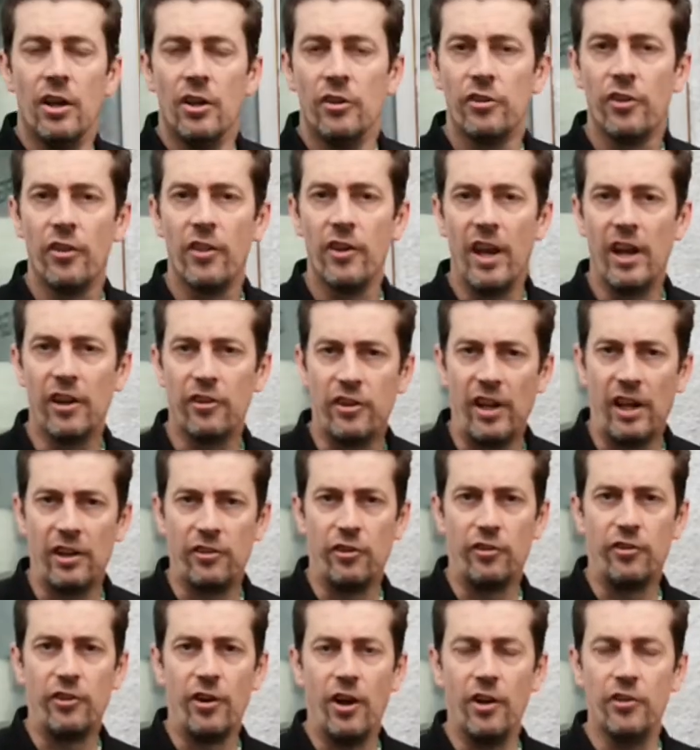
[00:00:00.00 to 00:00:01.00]
So the next
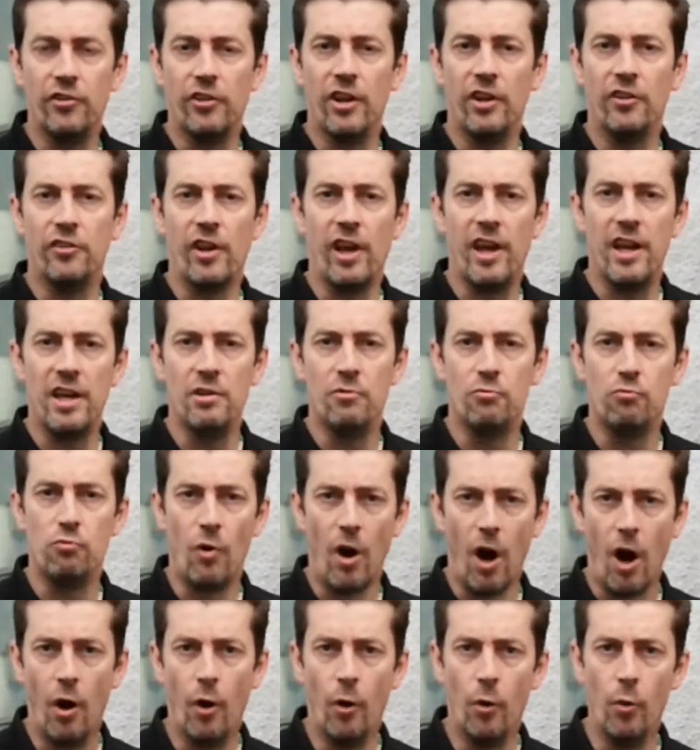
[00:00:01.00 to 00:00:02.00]
exercise is a
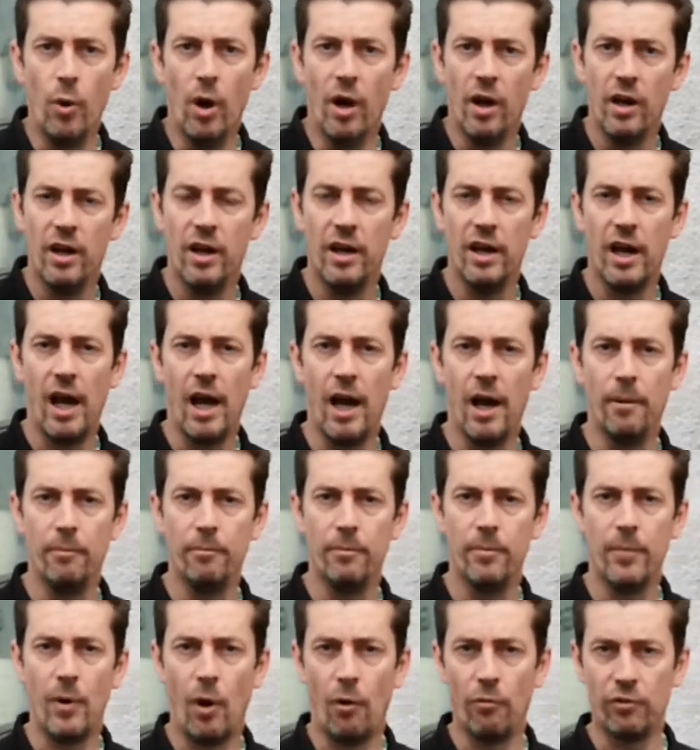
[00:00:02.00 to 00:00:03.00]
row,
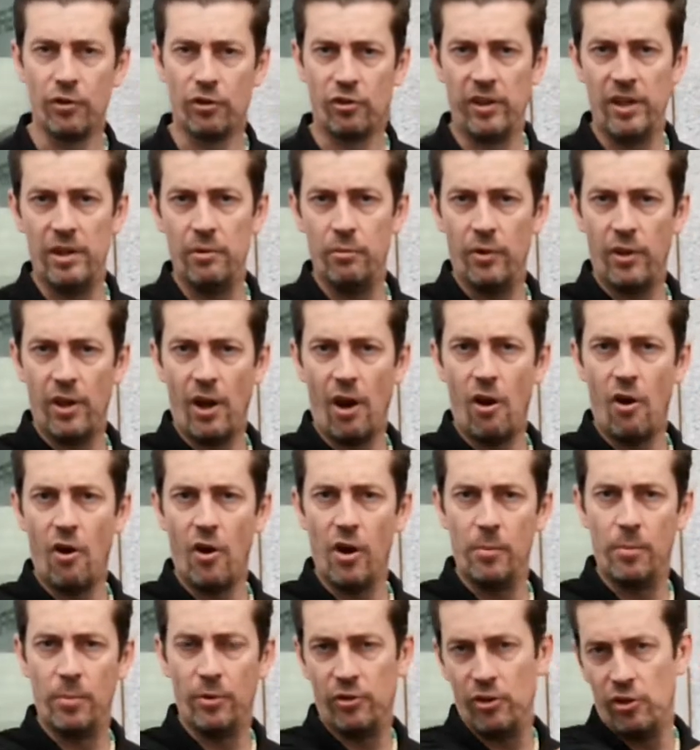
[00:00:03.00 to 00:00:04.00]
obviously with a
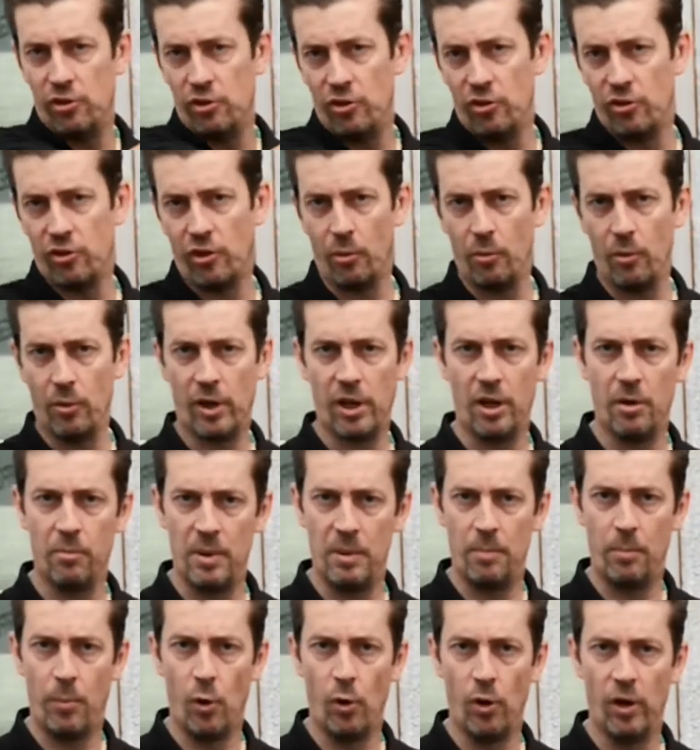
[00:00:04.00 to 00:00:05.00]
high position, so we're going to
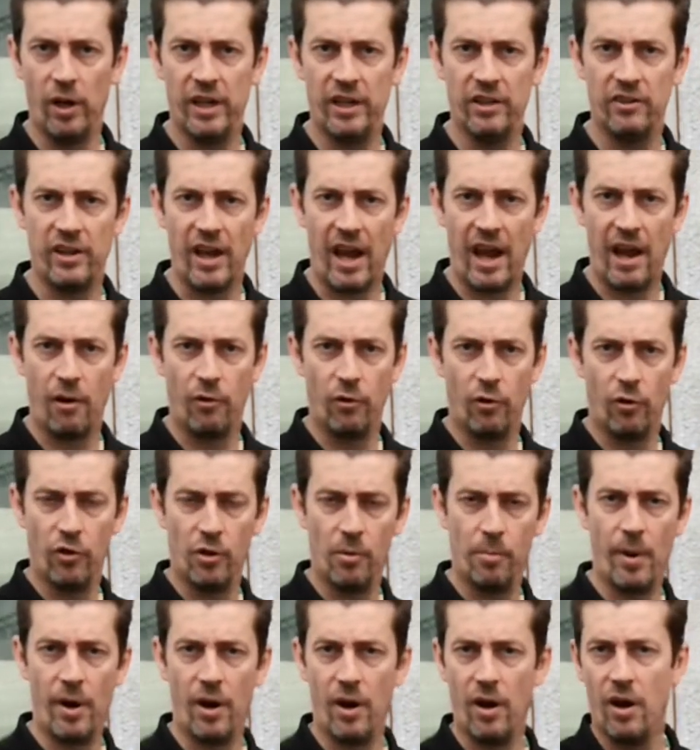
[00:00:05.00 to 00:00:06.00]
be pulling down on the
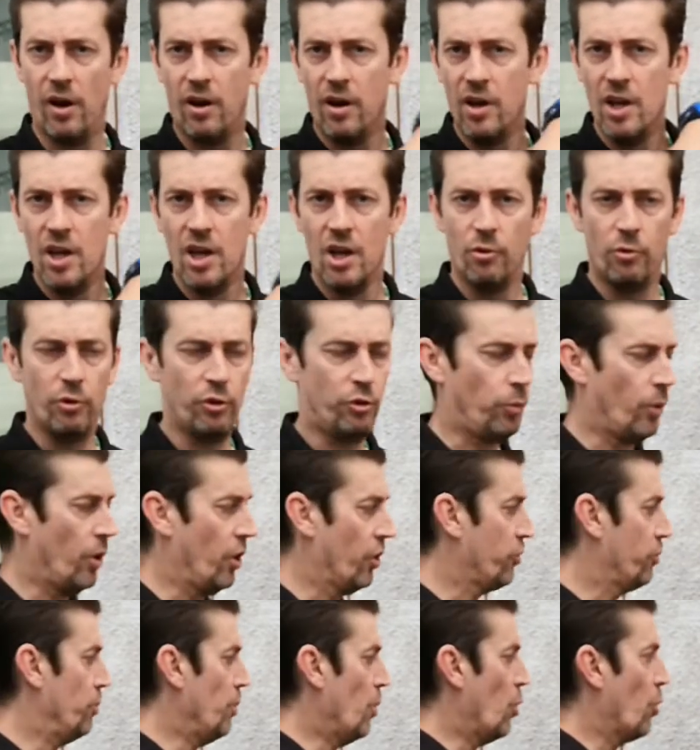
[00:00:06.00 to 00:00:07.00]
bar, which
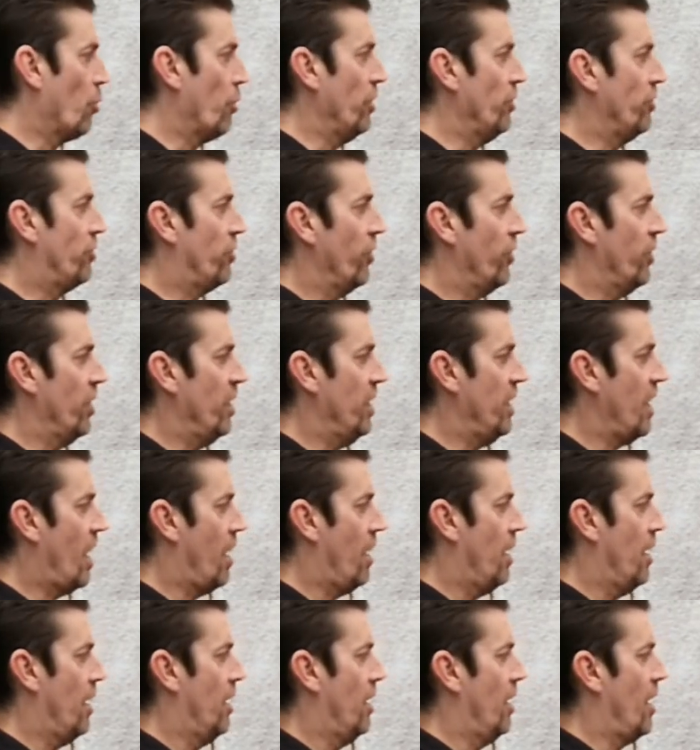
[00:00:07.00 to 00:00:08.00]
works more into the
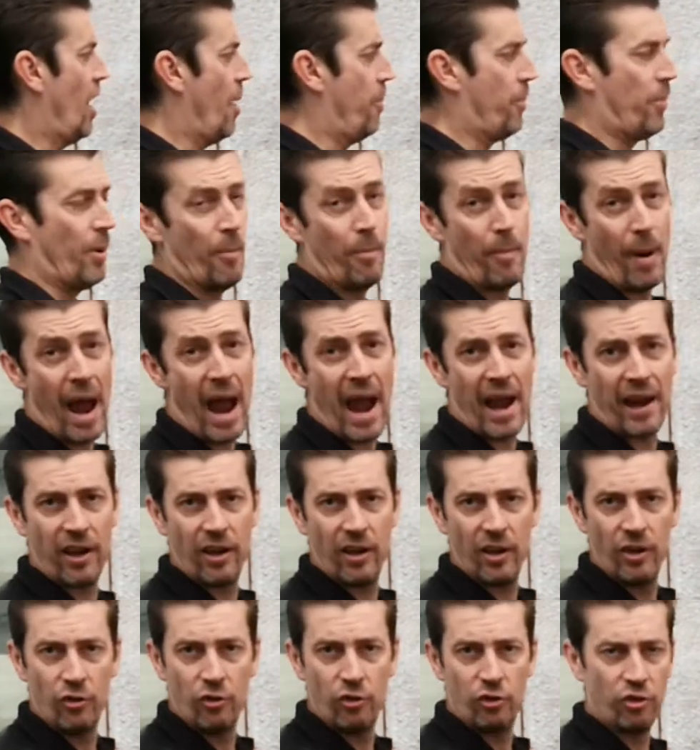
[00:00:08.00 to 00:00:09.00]
upper back
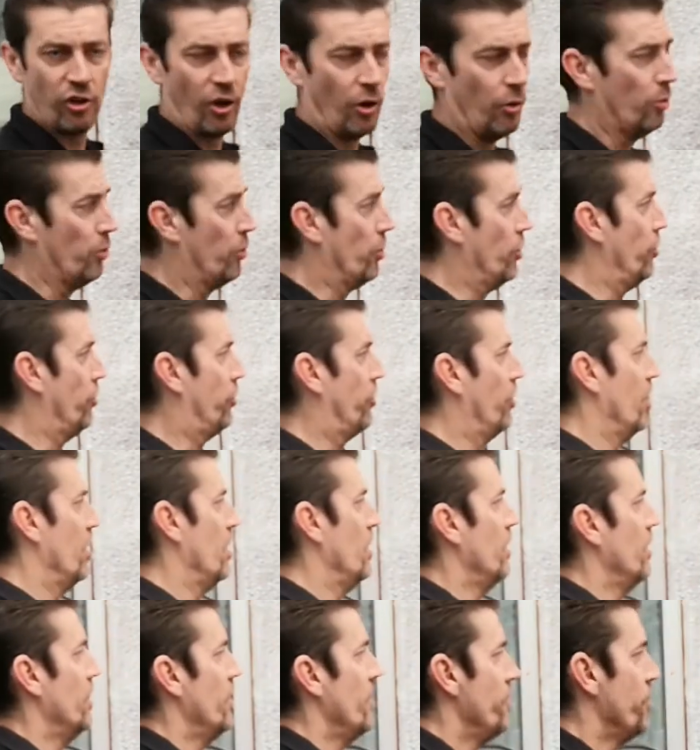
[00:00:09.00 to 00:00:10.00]
and shoulders.
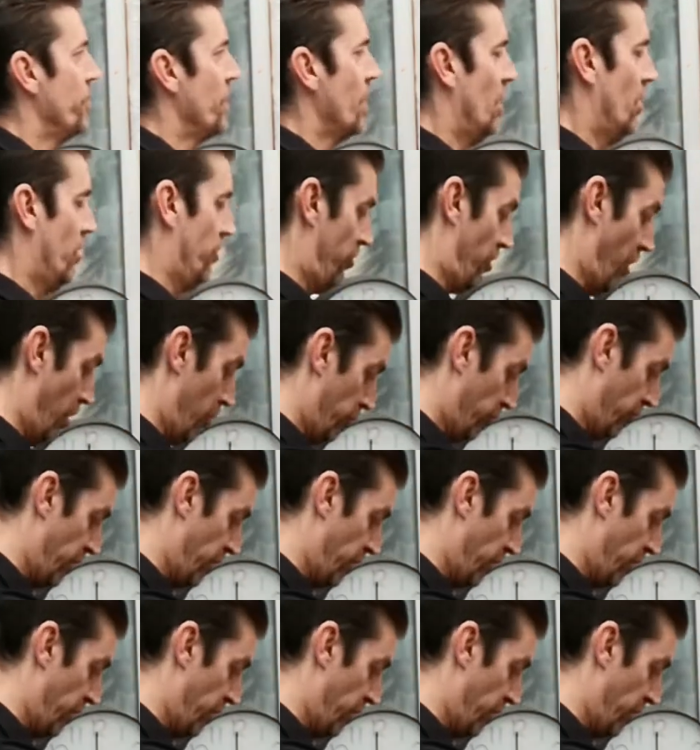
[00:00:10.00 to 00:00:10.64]
So